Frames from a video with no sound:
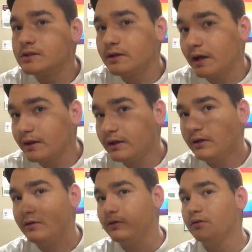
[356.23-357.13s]
So now that
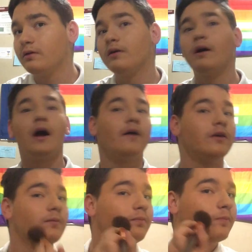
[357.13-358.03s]
you have
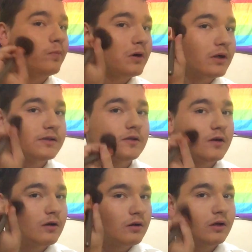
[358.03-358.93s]
your
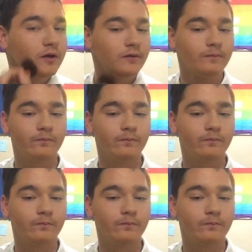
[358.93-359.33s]
bronzer on,